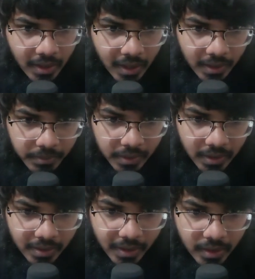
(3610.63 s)
and I'm going to
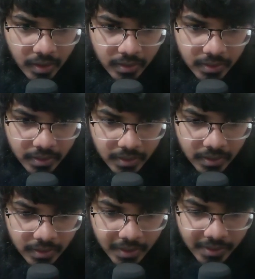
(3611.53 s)
click on
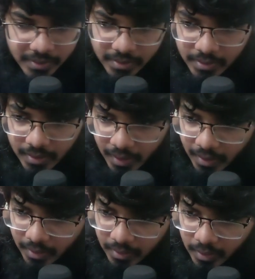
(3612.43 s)
this
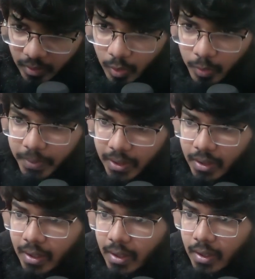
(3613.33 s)
and click on open.
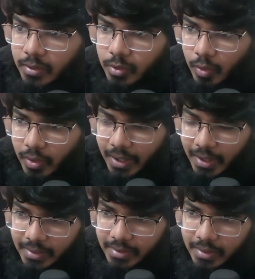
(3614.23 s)
So it
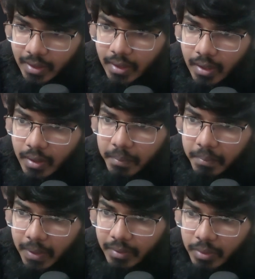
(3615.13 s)
is
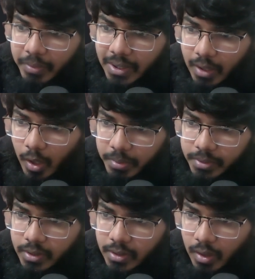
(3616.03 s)
giving me the
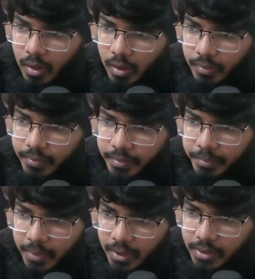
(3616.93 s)
option of
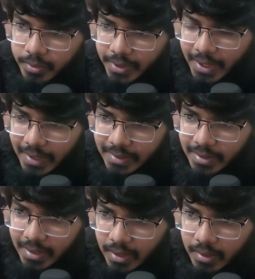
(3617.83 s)
merge with
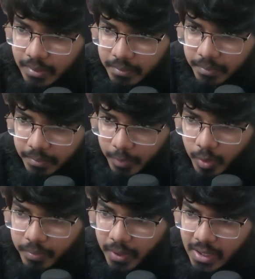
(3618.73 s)
existing
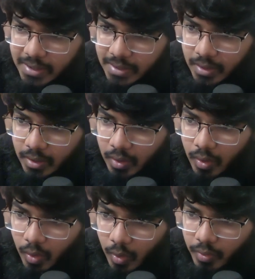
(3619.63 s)
bookmarks,
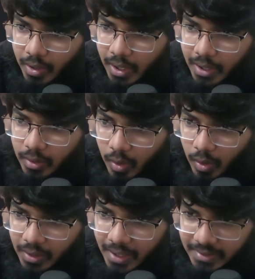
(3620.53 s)
override
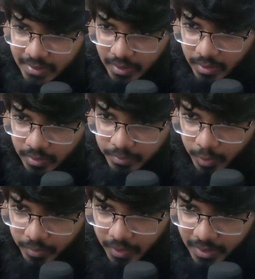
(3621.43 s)
all existing
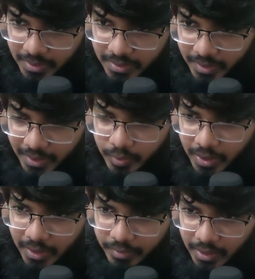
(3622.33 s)
bookmarks, right? We
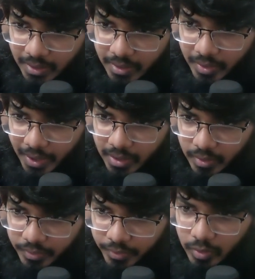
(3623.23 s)
can even create
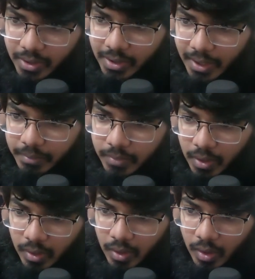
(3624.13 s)
our folder name,
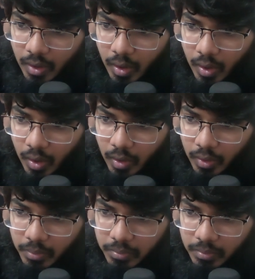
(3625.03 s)
or